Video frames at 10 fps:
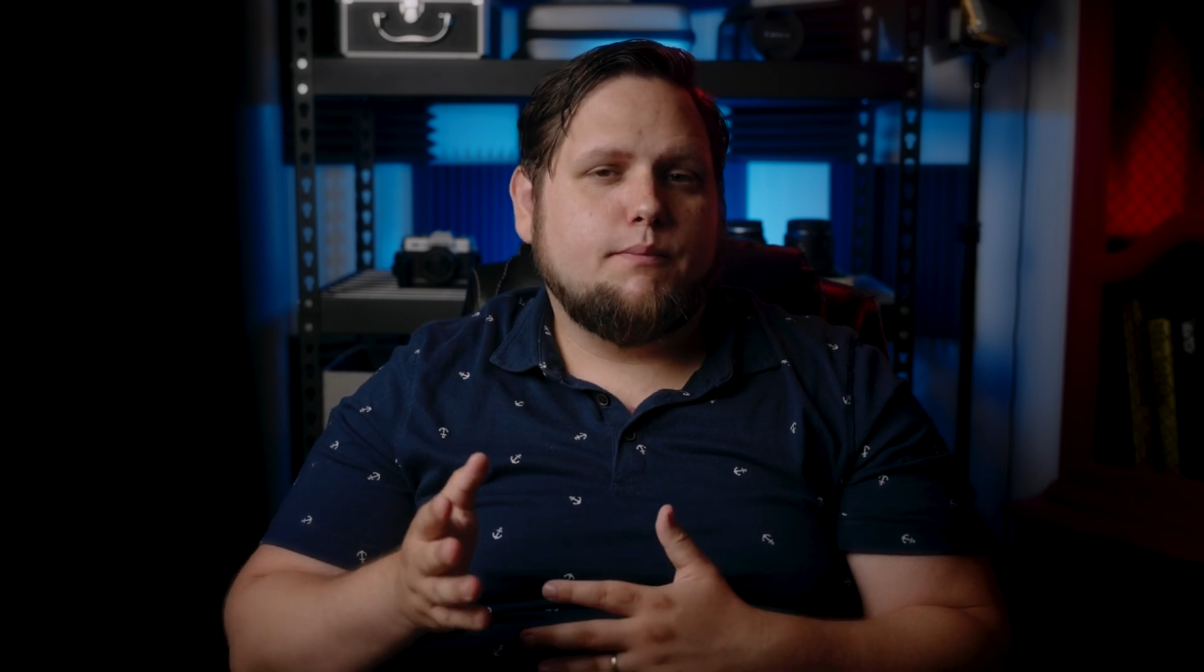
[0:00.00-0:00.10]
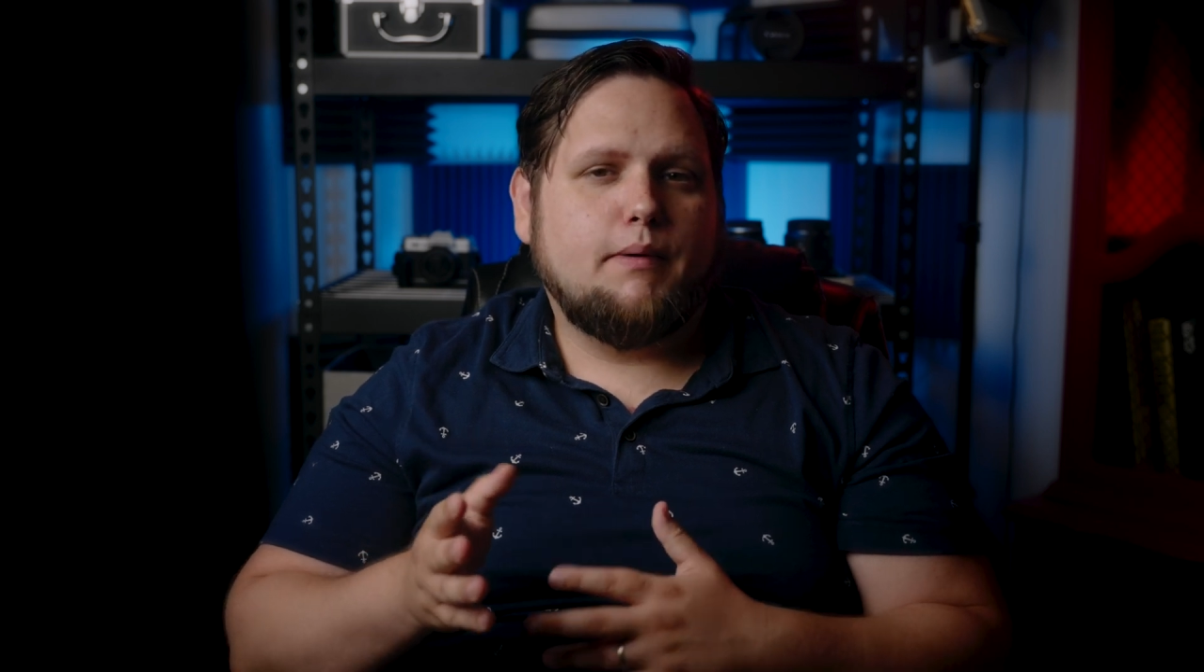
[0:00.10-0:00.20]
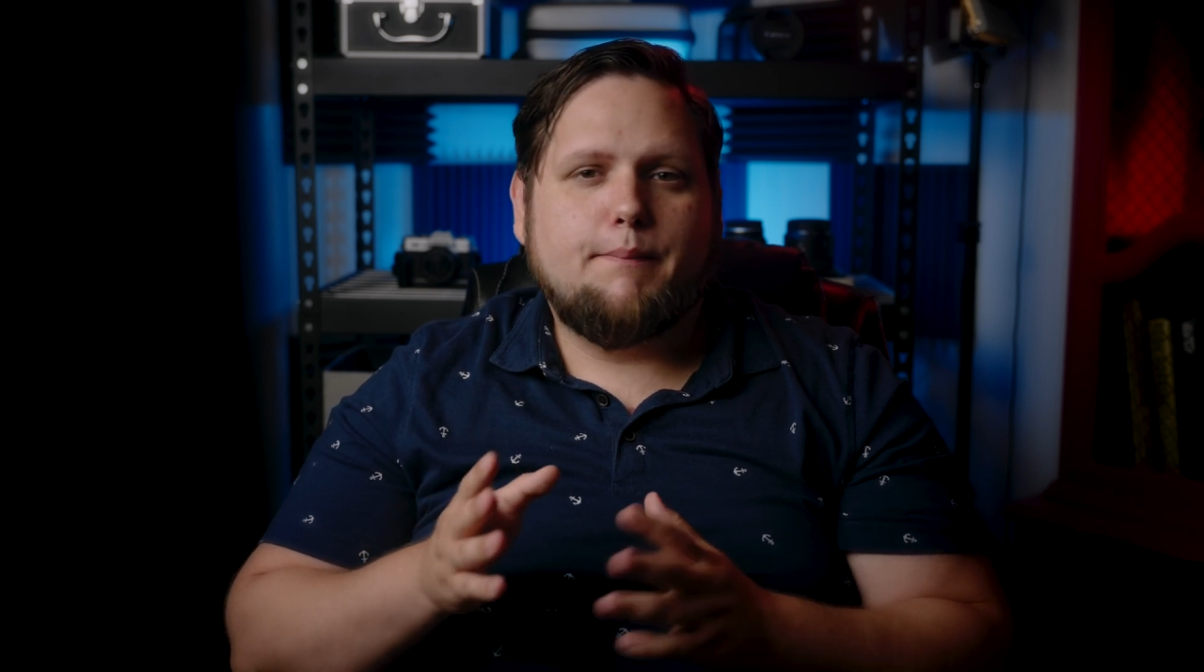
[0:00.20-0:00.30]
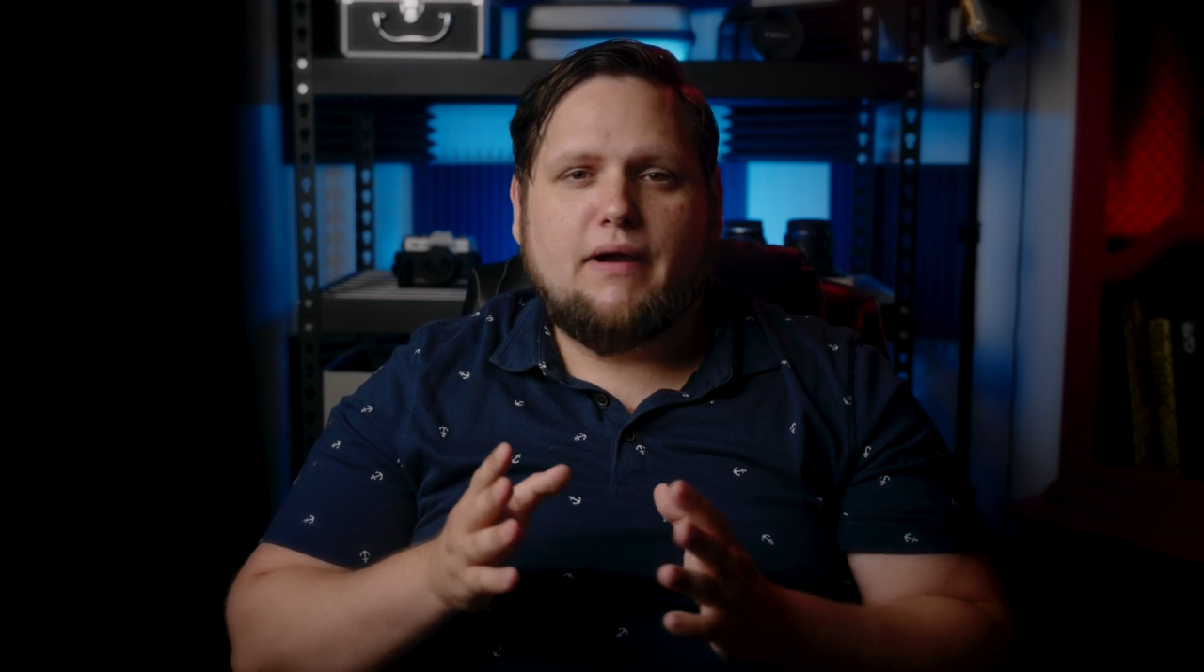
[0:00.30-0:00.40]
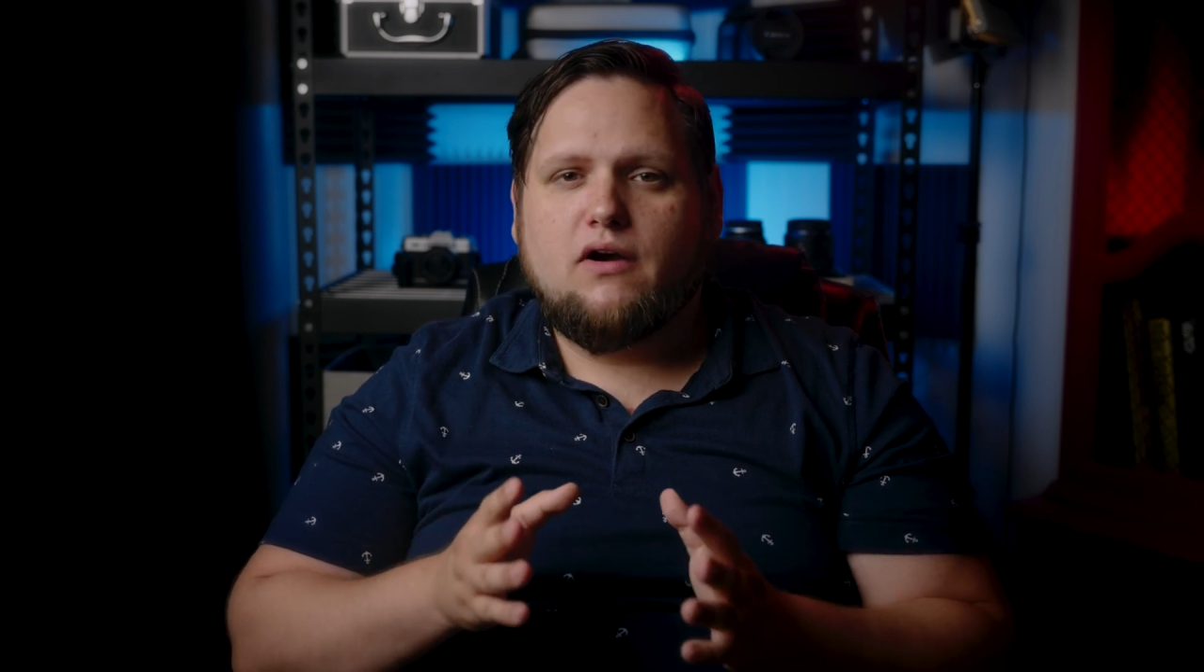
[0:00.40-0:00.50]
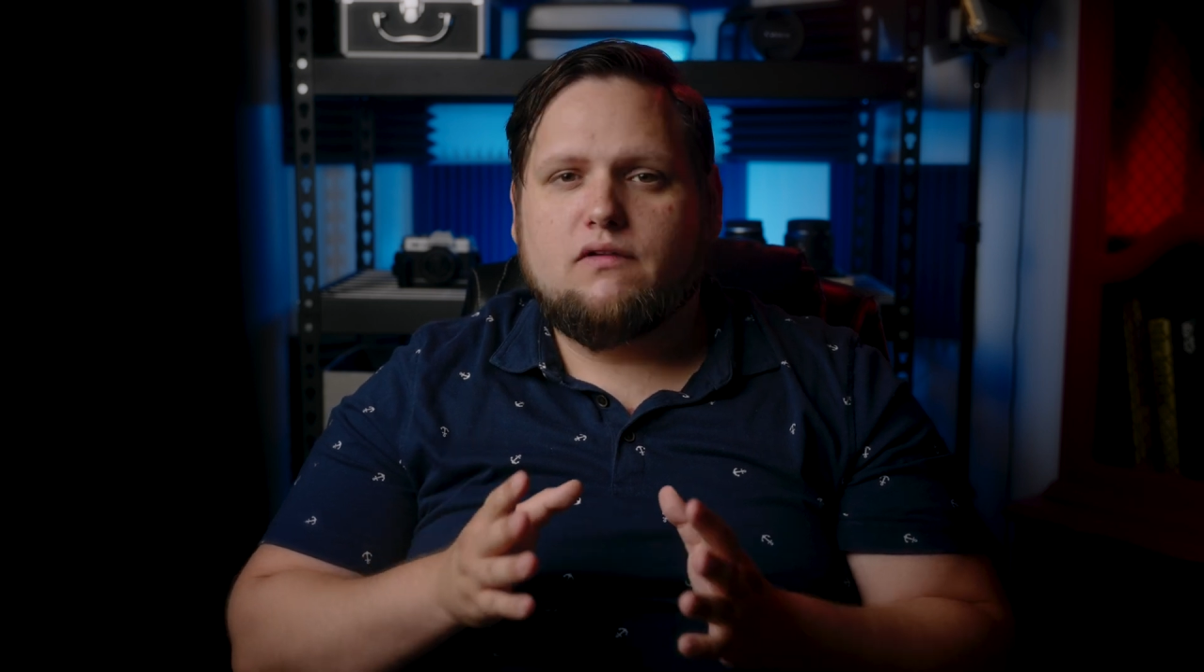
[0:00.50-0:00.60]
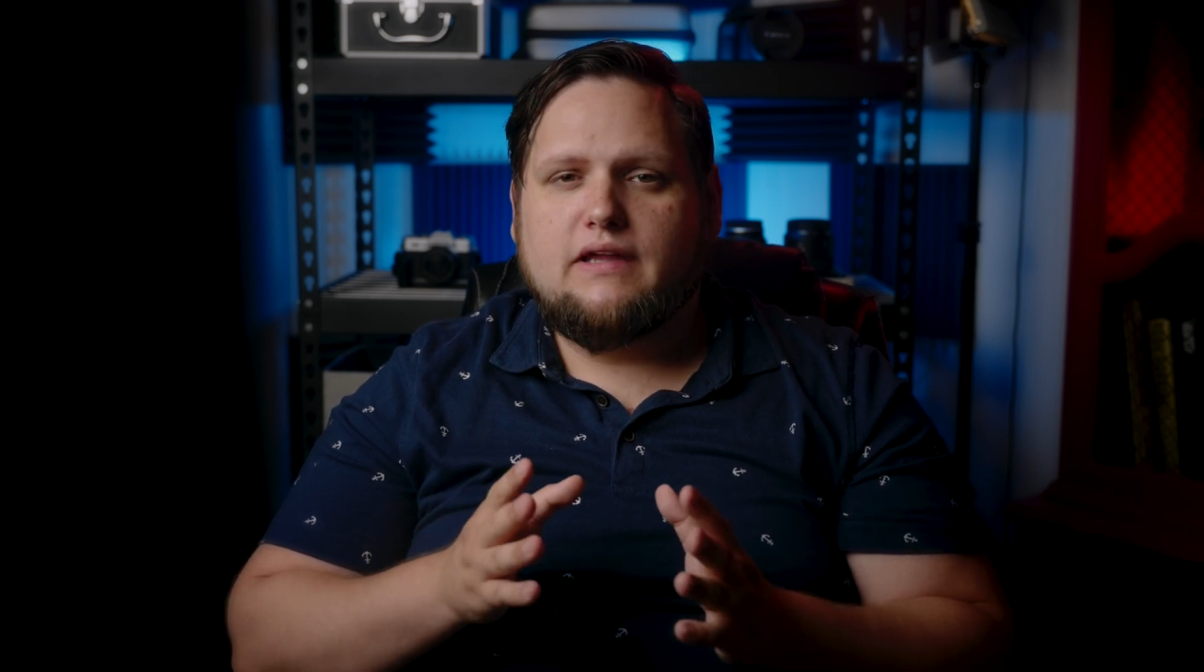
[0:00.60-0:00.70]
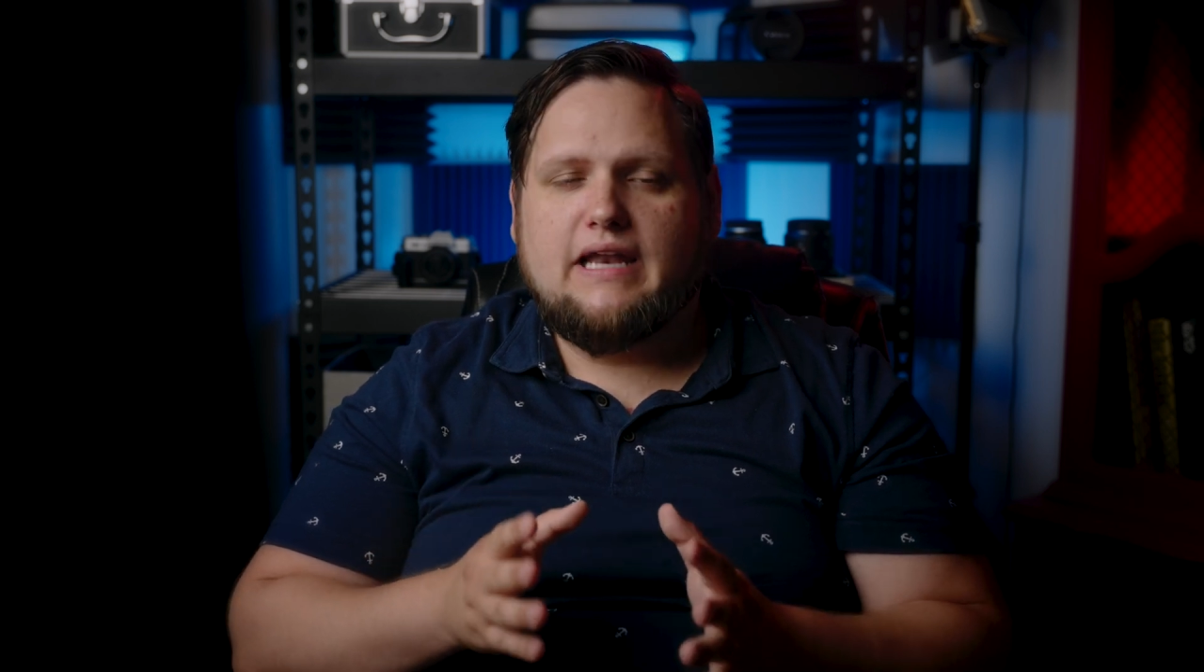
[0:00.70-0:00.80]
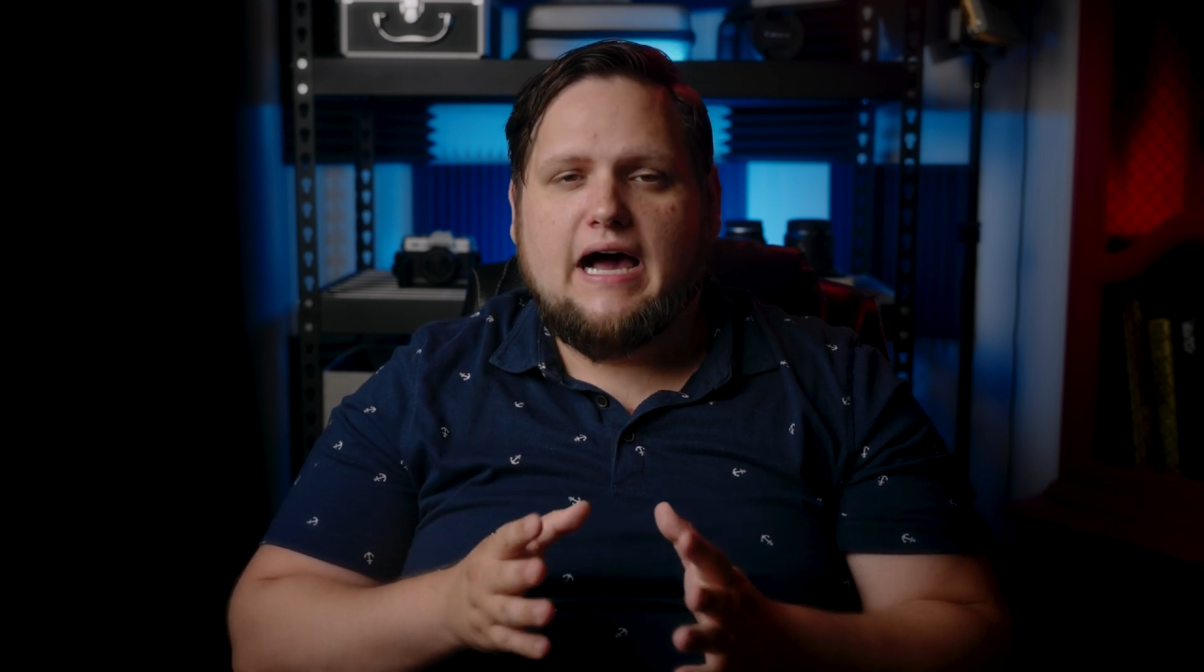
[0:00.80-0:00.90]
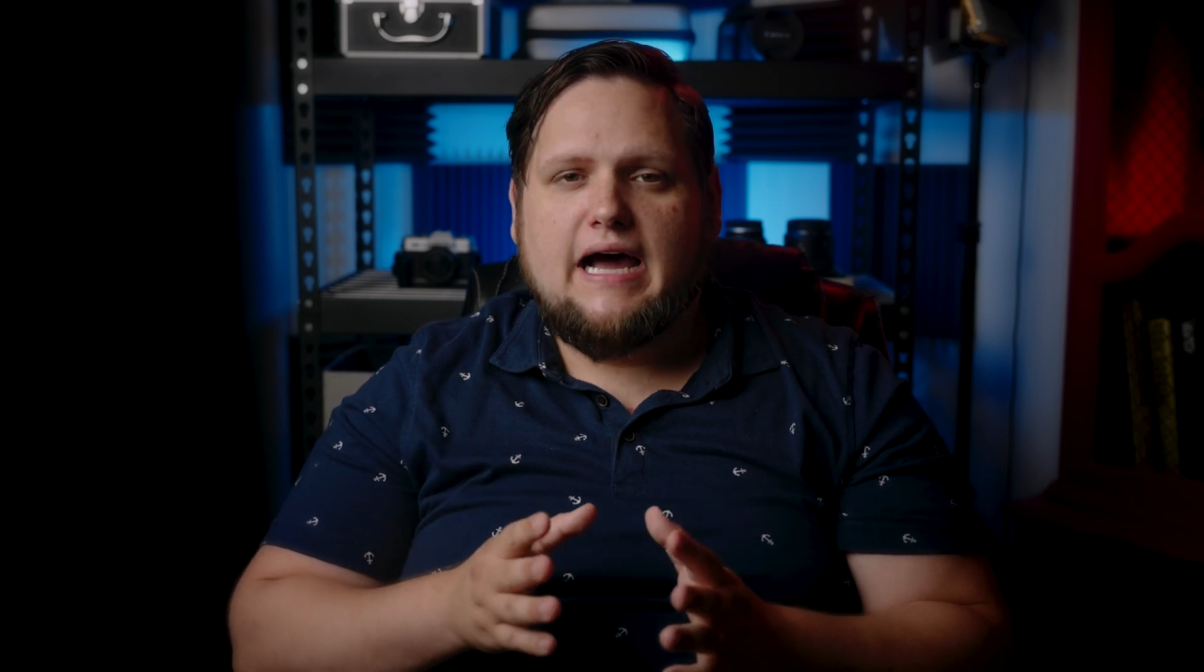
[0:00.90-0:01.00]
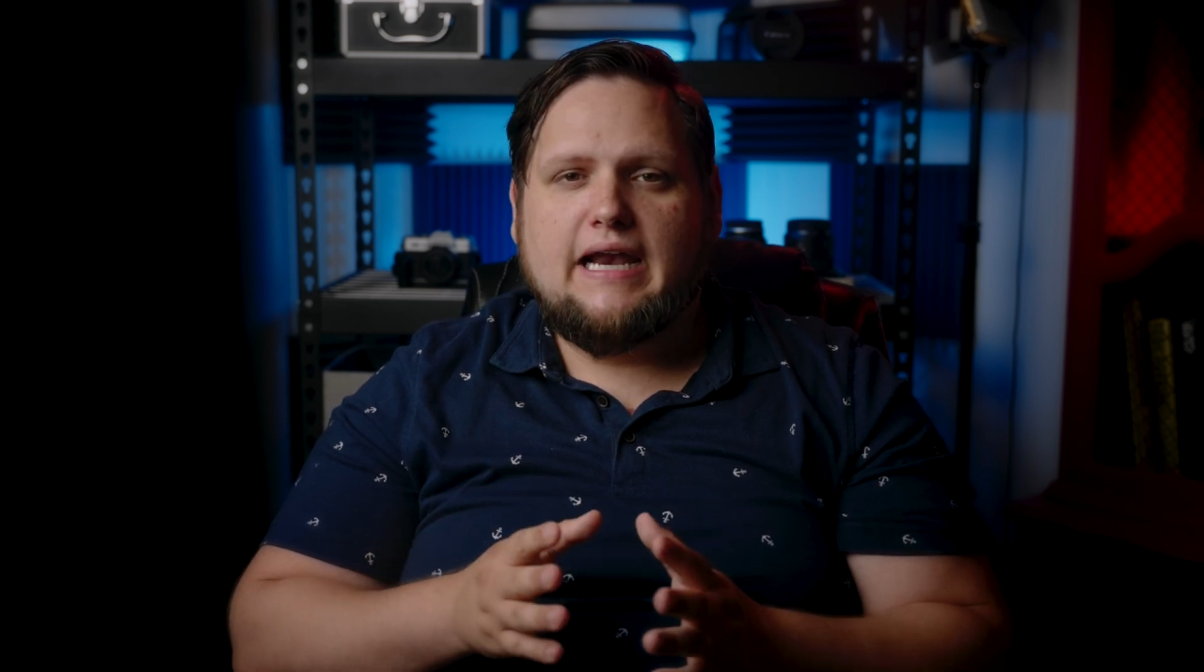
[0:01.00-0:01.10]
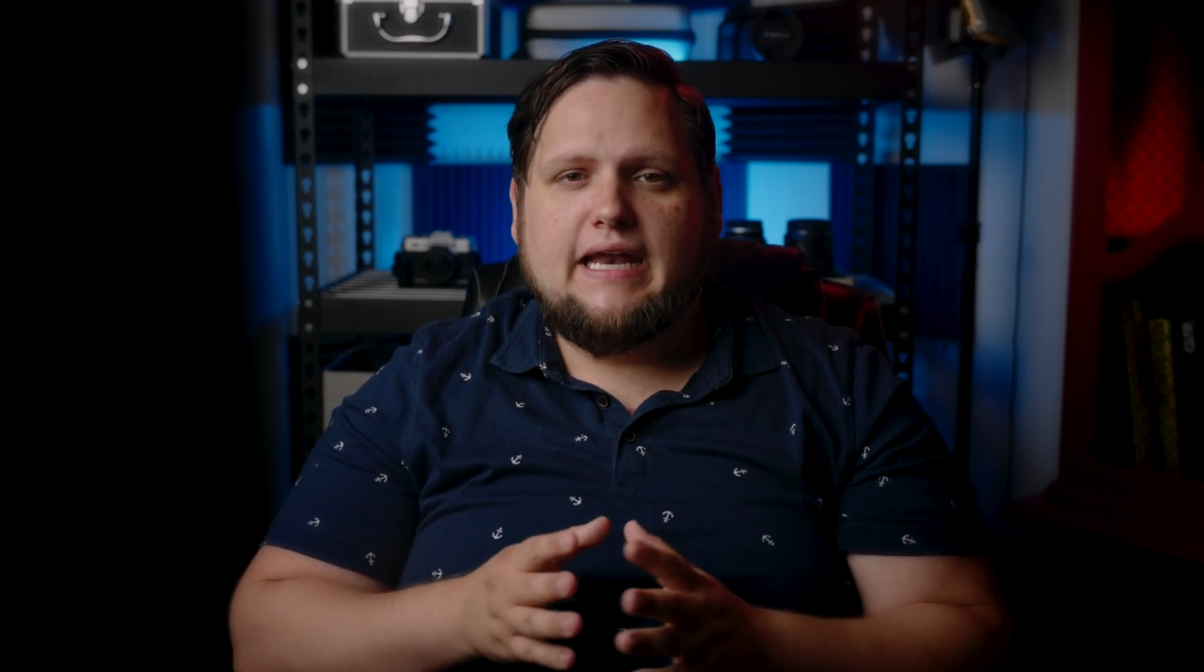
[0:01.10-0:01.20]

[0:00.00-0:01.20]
but apparently not.